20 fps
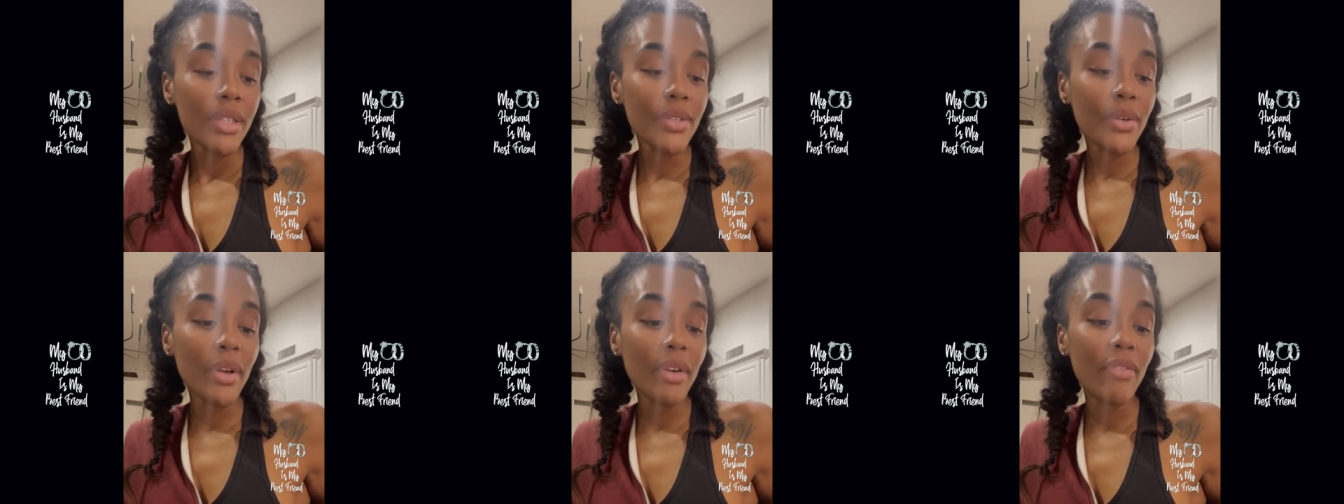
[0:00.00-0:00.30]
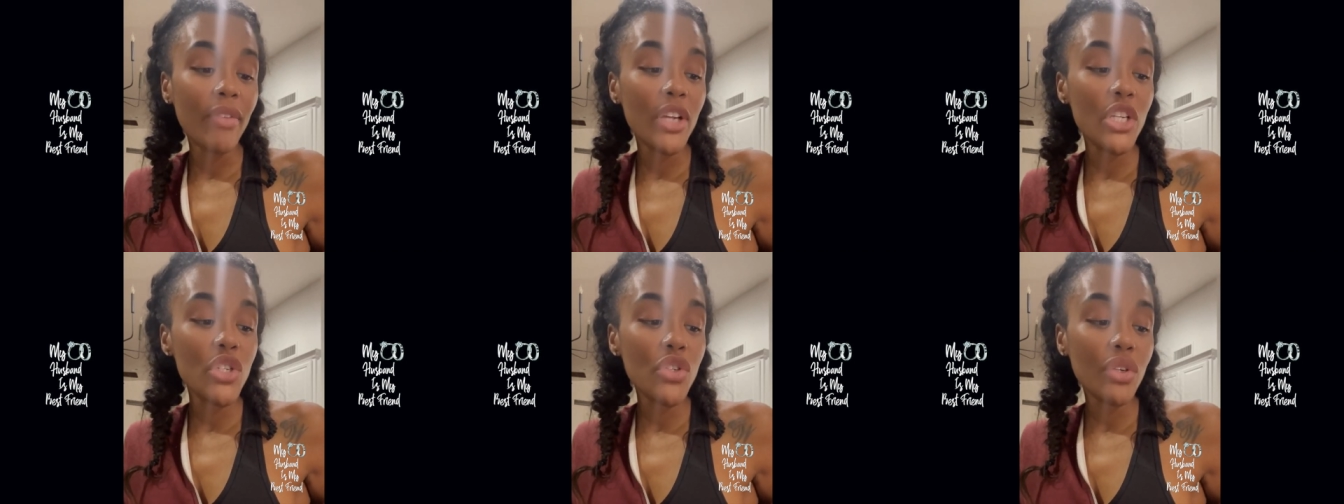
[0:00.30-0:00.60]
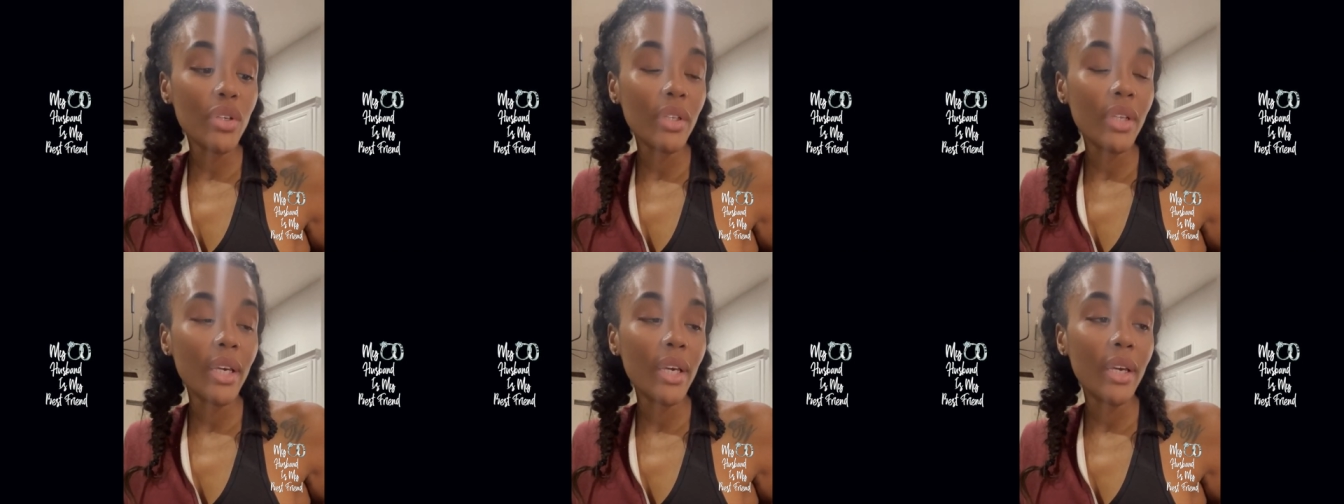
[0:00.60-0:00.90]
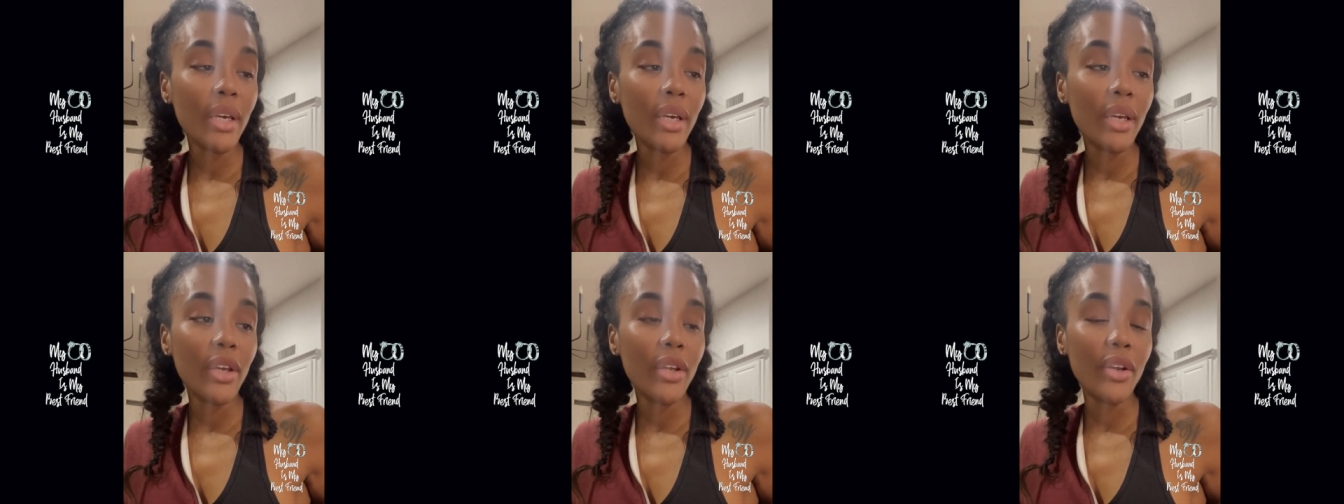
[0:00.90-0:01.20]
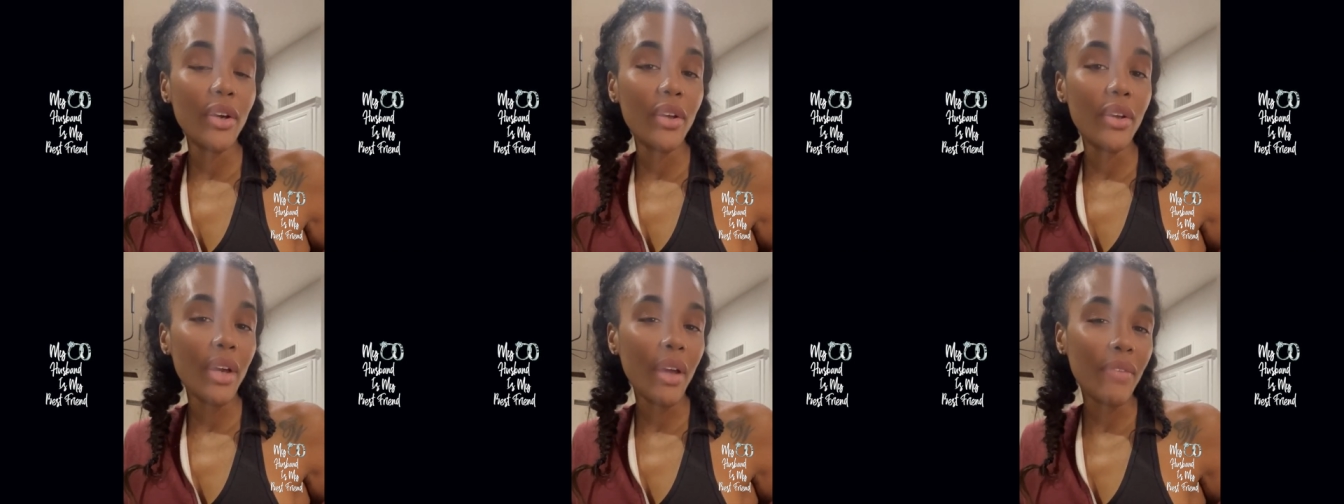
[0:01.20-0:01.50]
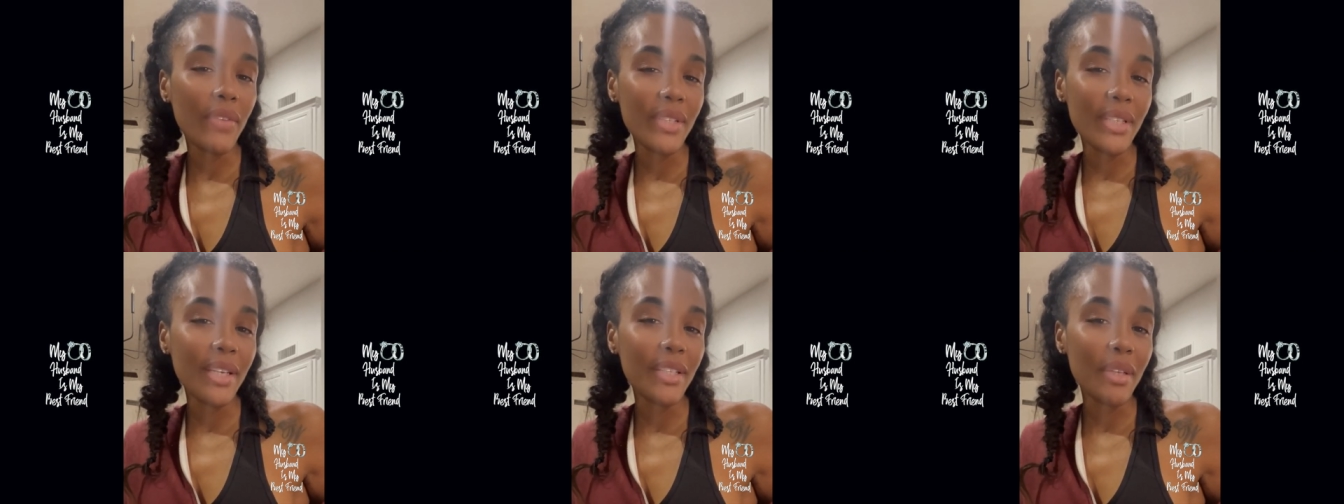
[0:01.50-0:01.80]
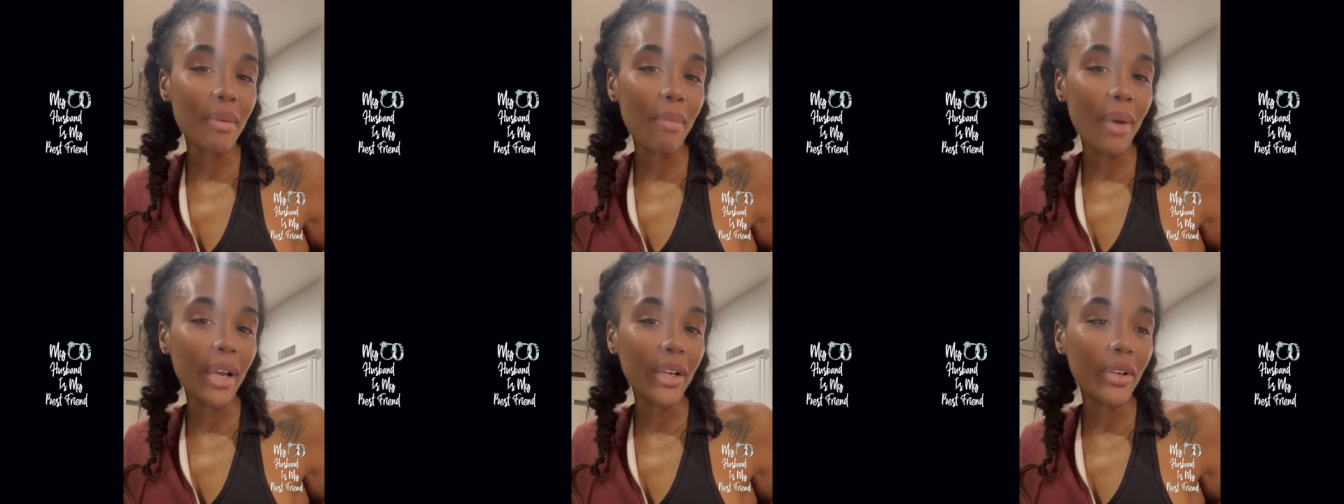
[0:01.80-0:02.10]
So eventually, you know, you have to
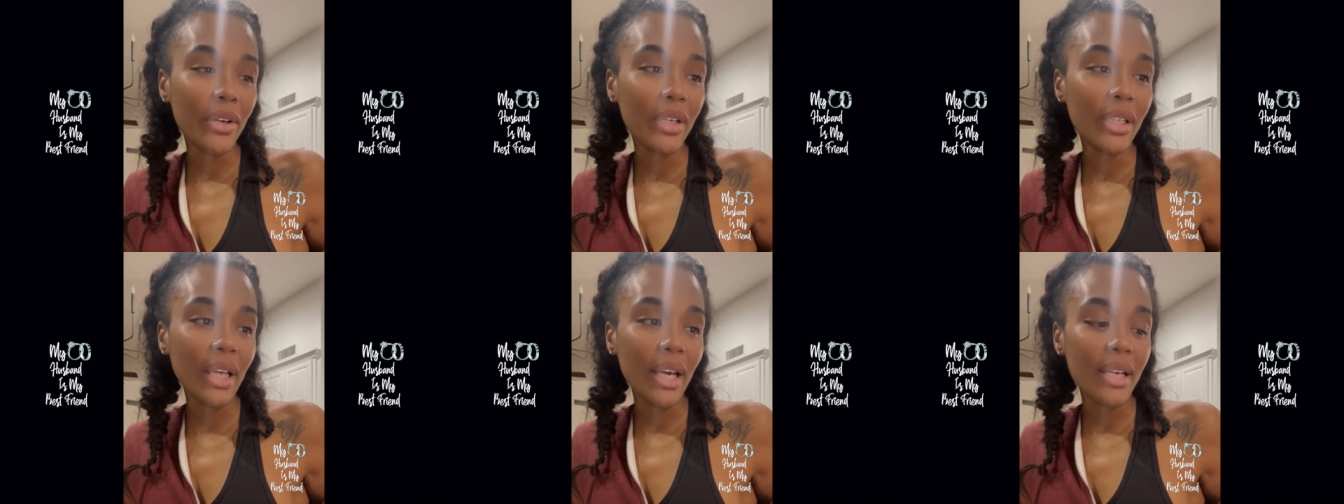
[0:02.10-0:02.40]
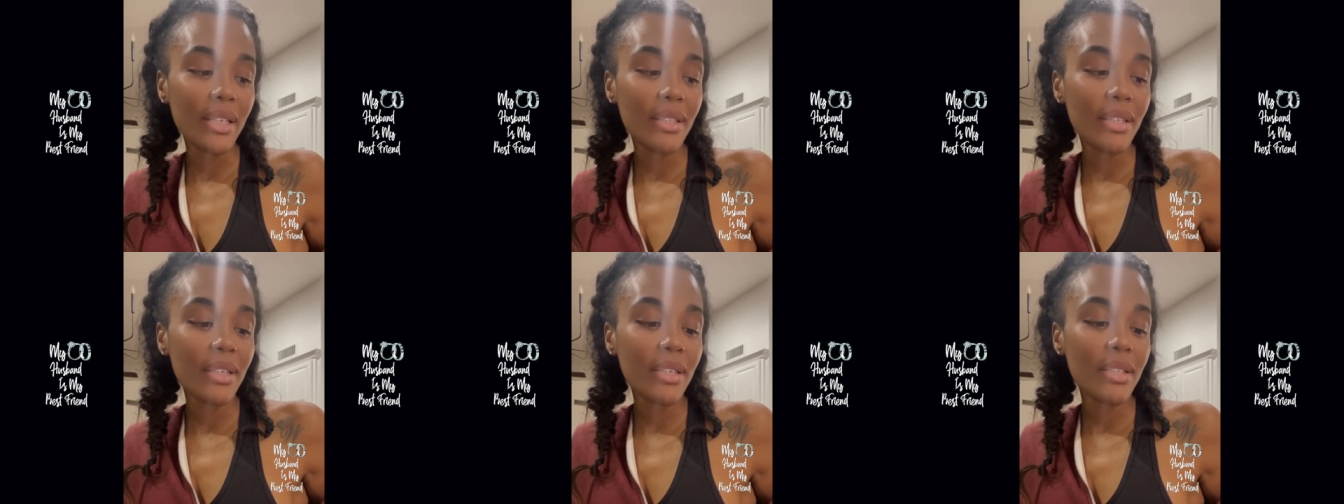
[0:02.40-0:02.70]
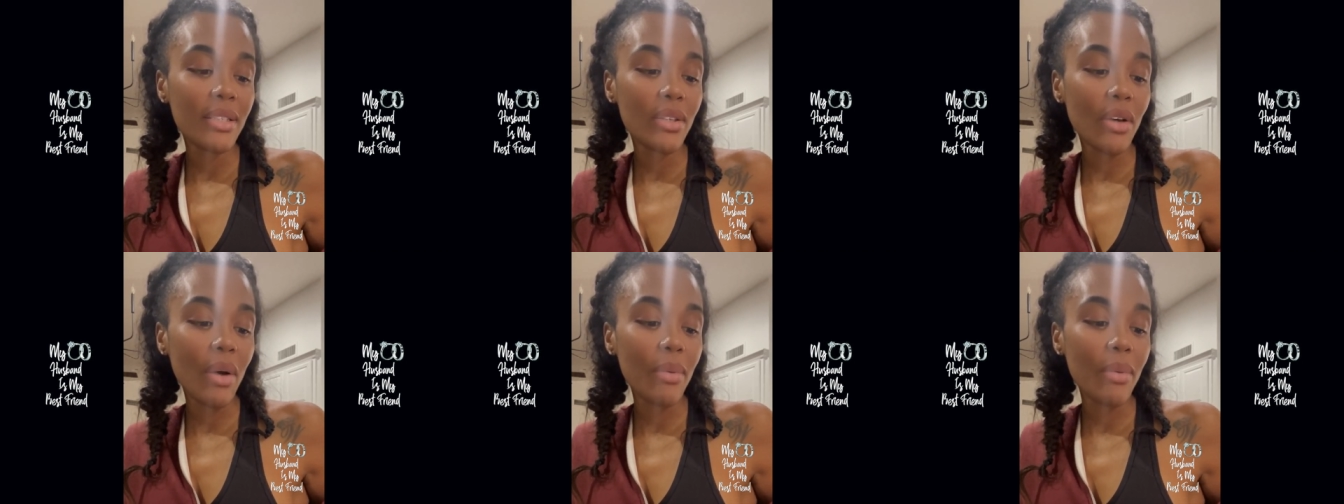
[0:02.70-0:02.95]
take the minor classes.